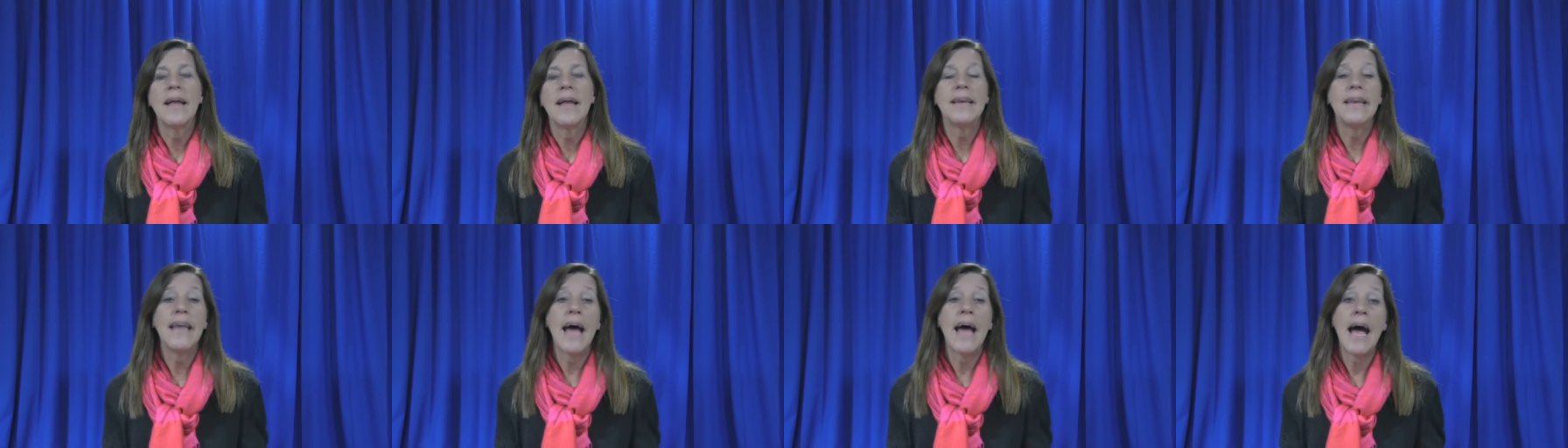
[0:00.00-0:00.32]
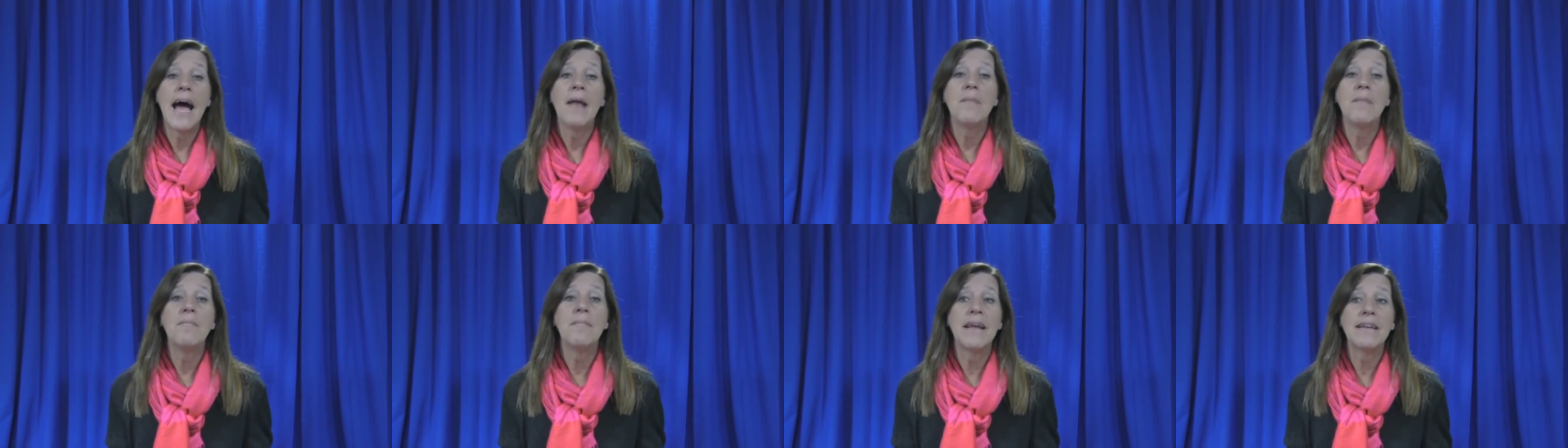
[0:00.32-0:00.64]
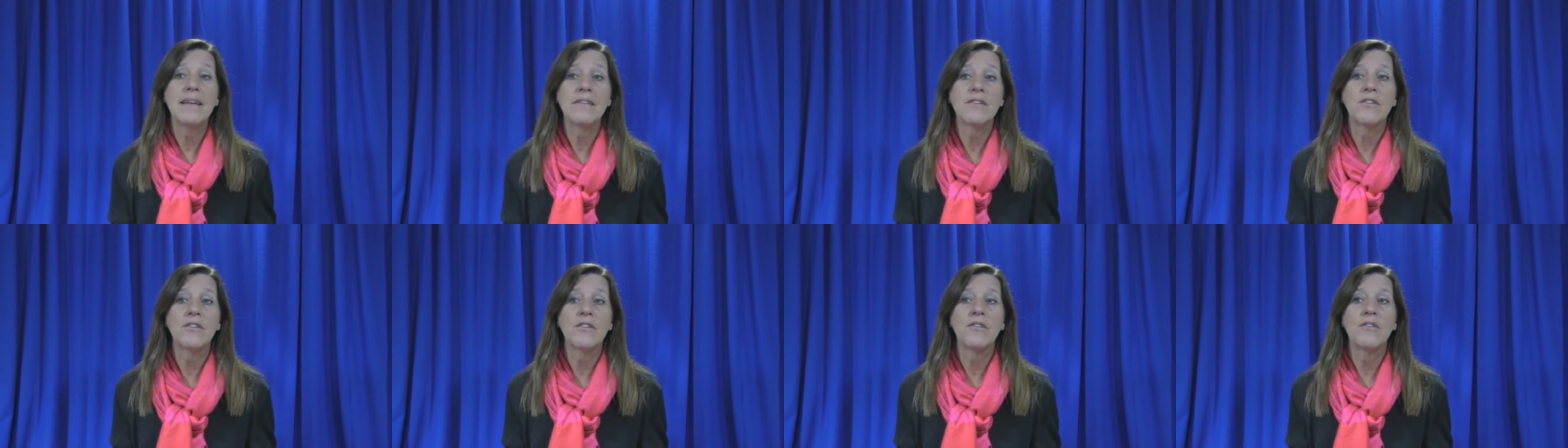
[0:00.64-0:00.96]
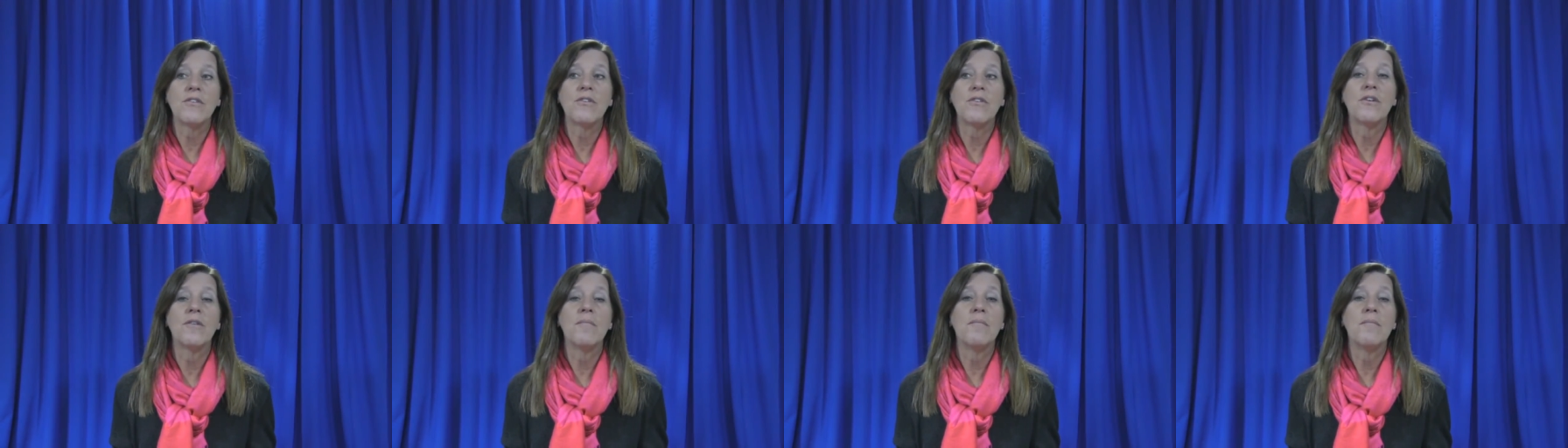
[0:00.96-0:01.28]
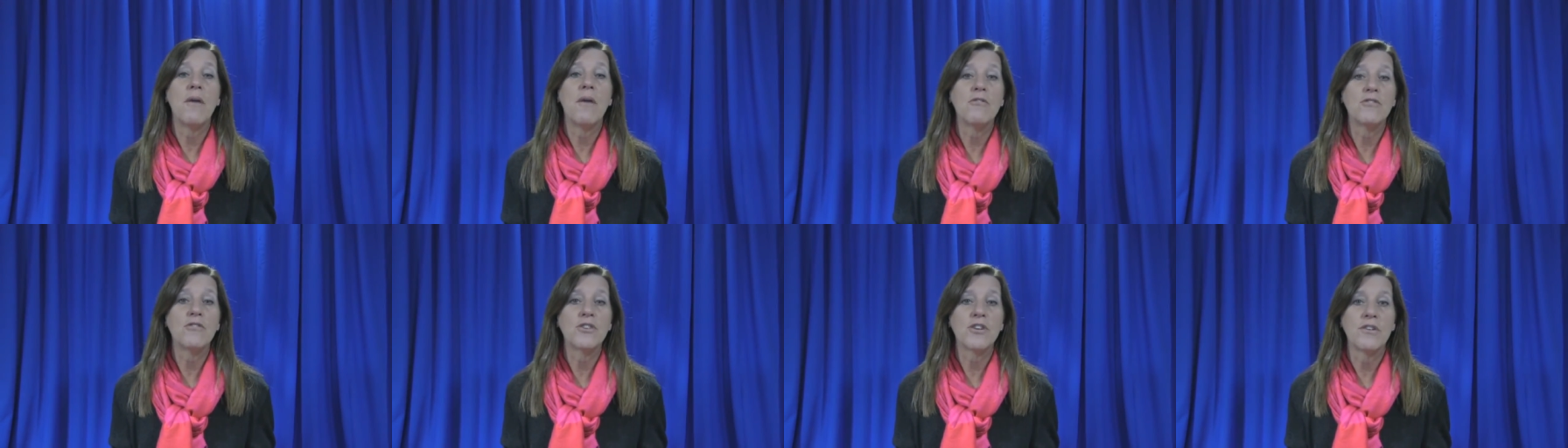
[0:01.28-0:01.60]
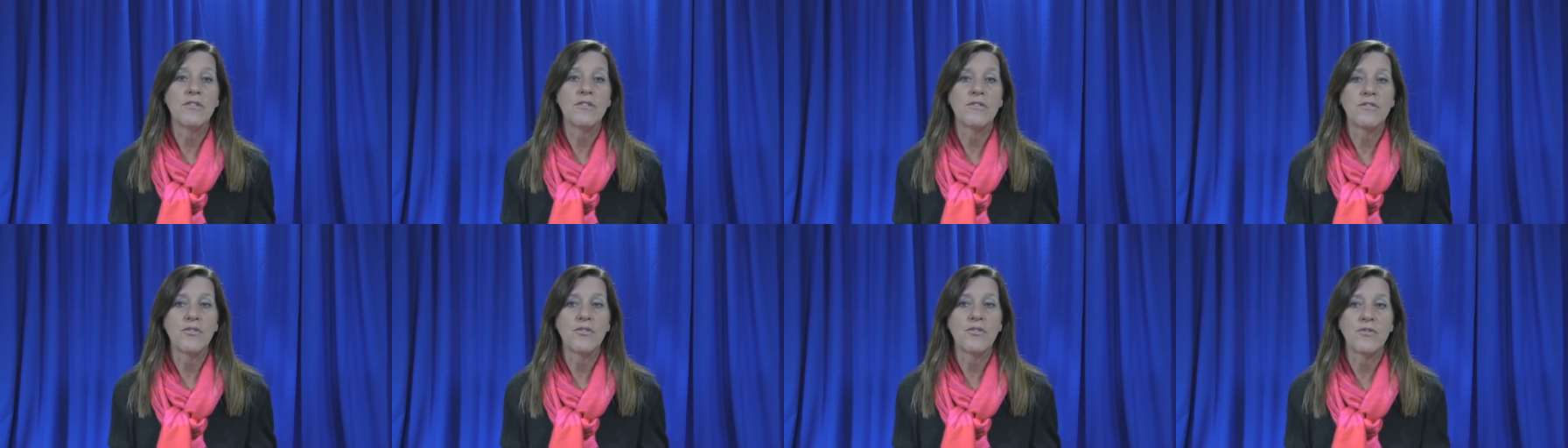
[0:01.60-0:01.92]
not mental or
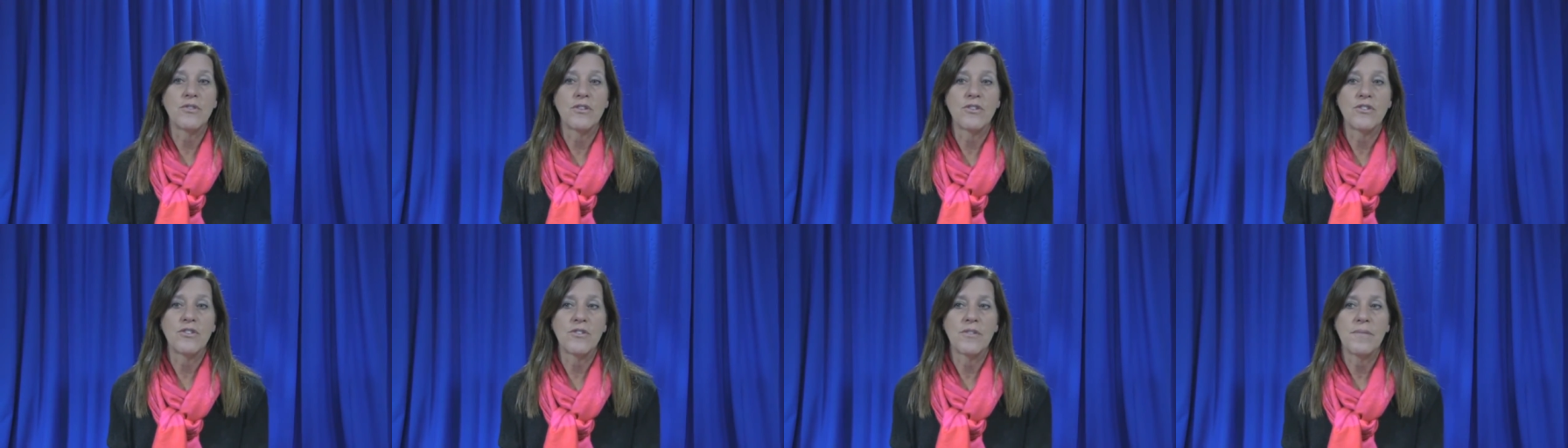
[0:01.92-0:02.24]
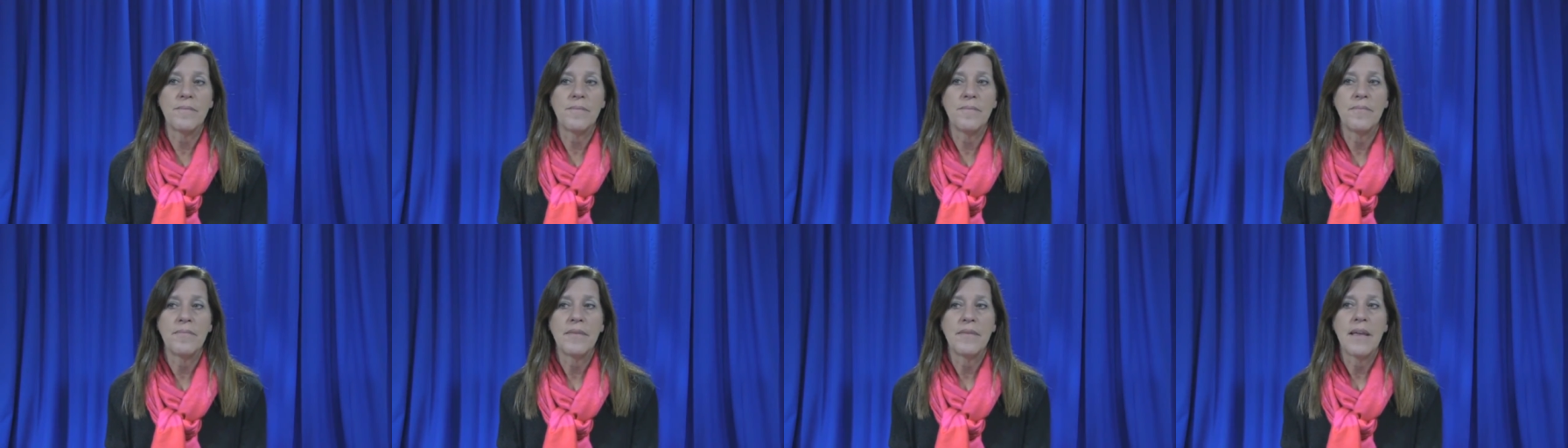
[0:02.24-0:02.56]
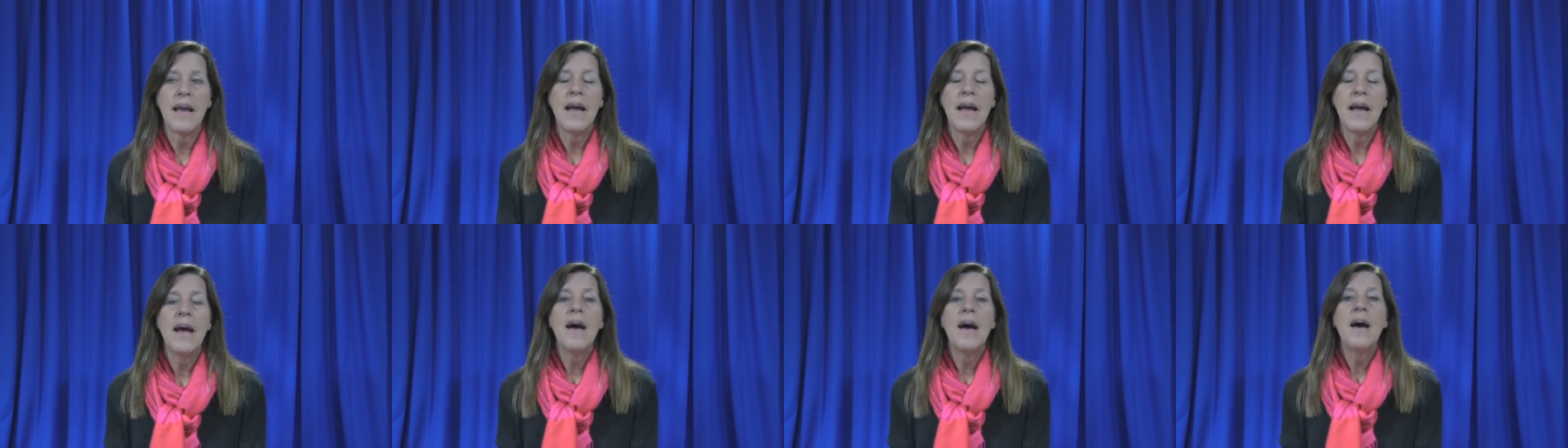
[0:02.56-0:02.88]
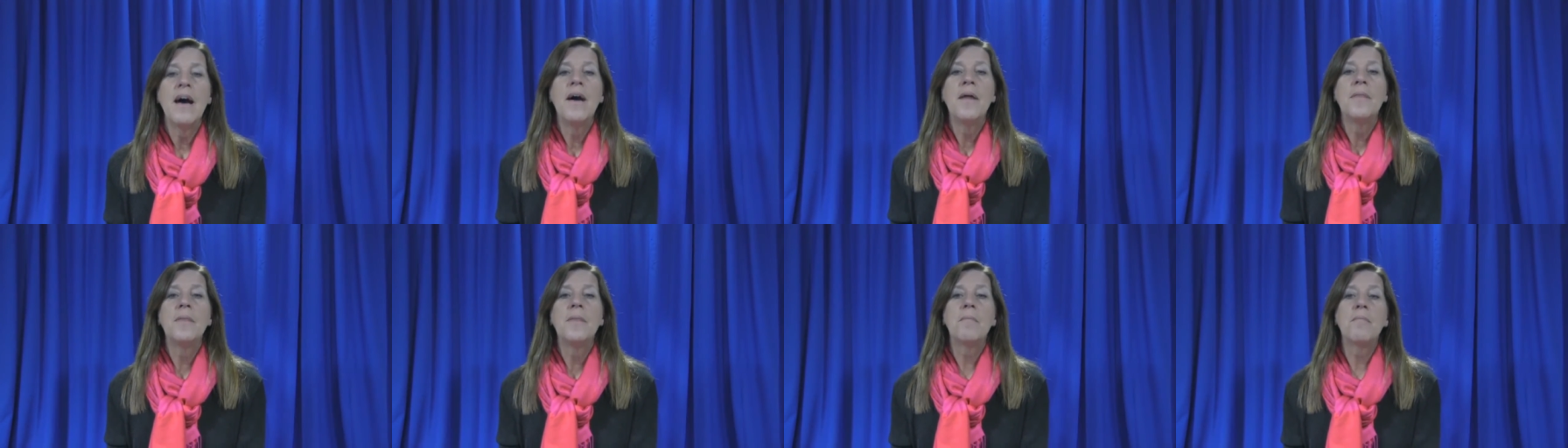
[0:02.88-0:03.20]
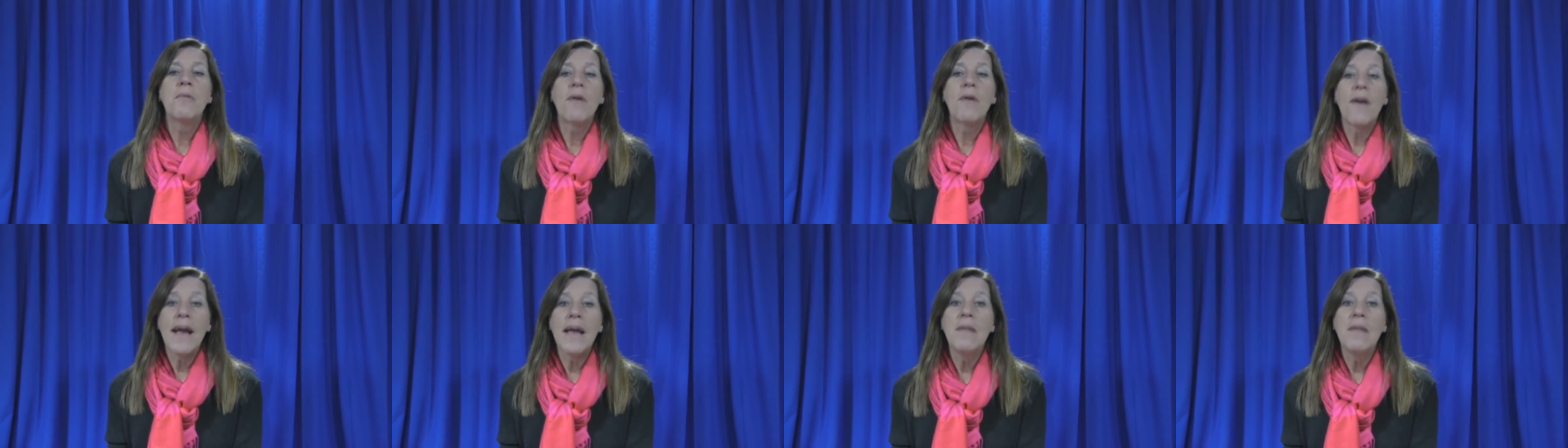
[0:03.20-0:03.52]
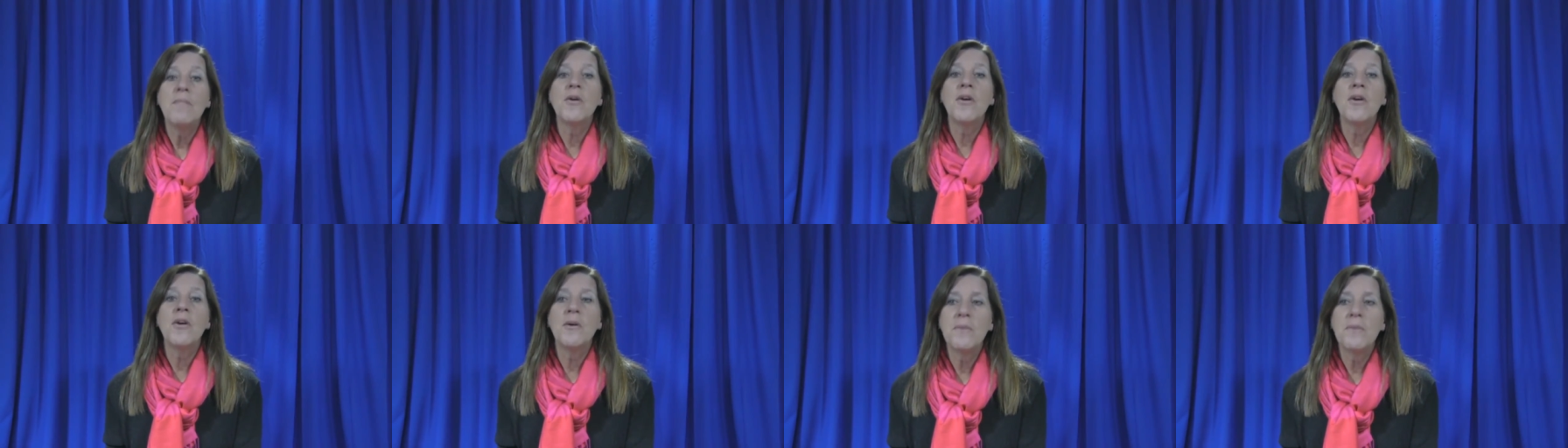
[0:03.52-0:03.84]
emotional torture. The
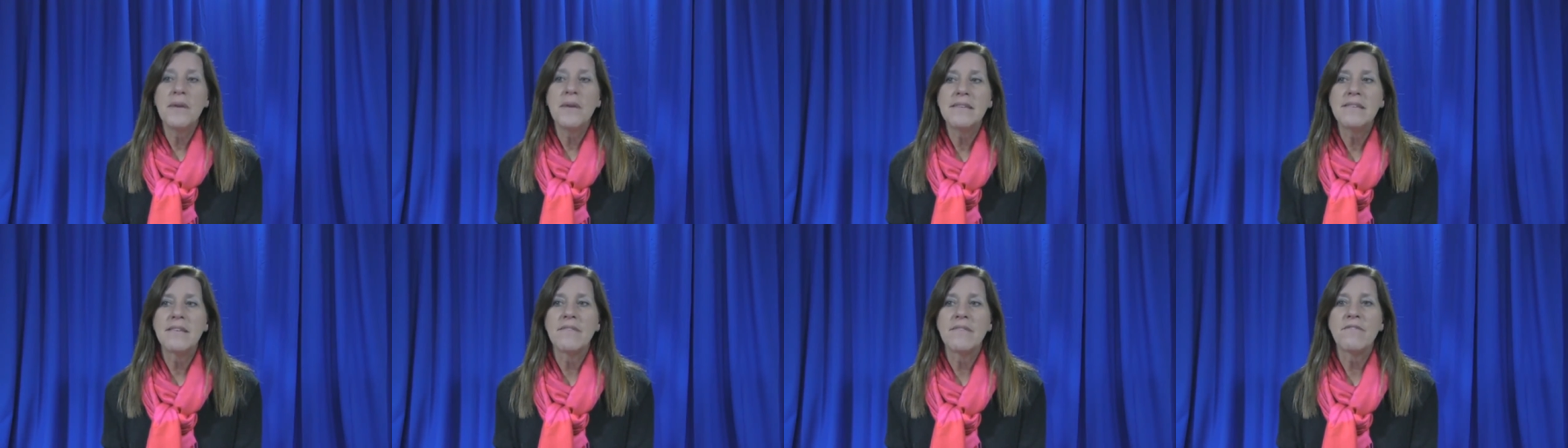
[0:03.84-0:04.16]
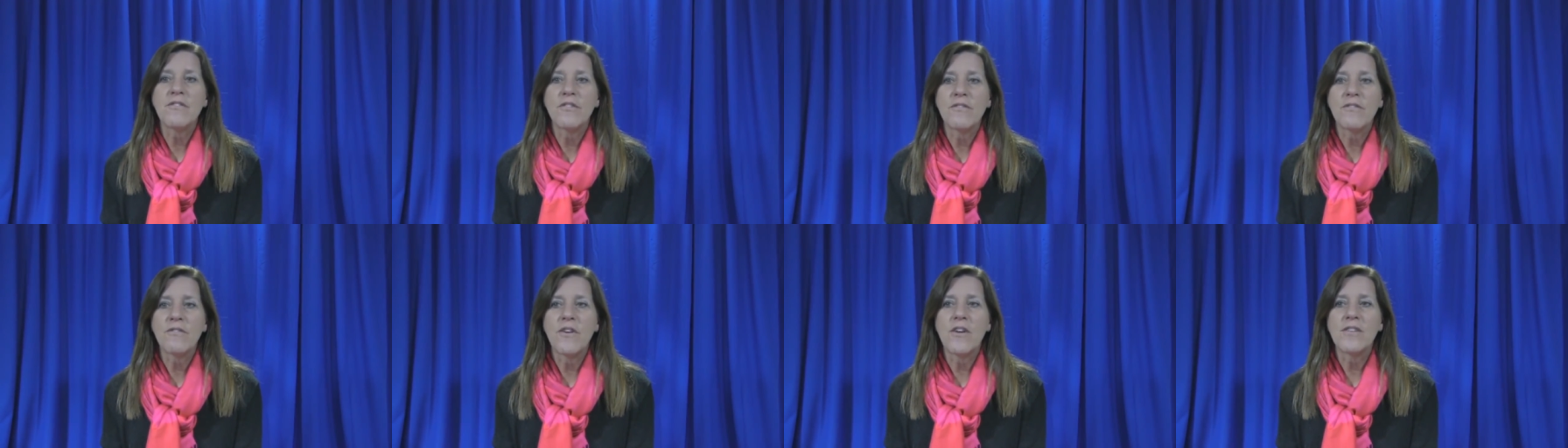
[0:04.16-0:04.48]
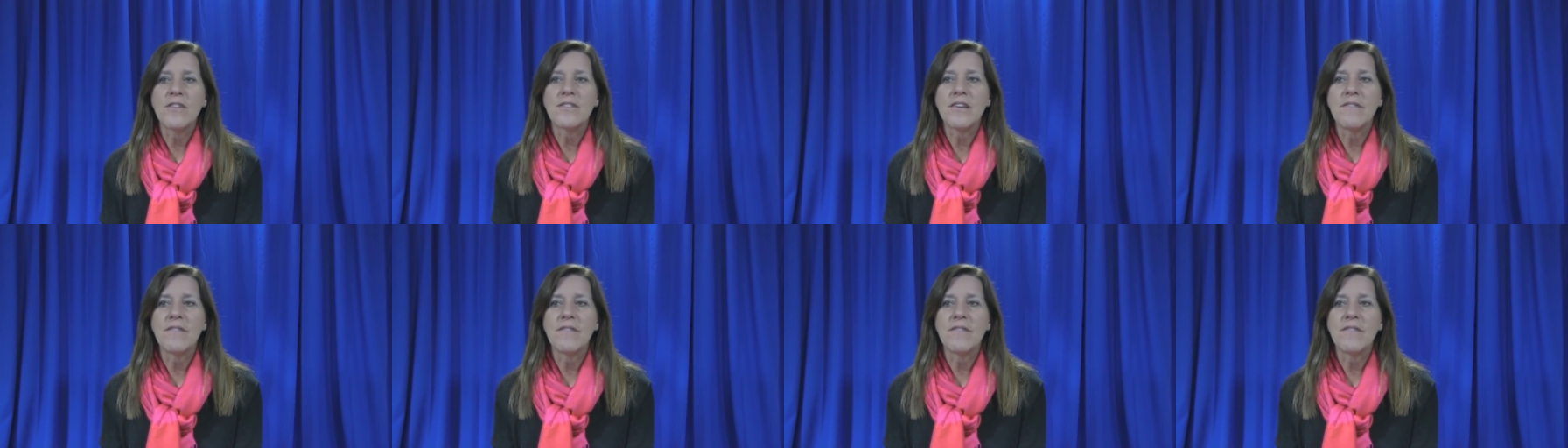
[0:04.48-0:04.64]
primary reason for false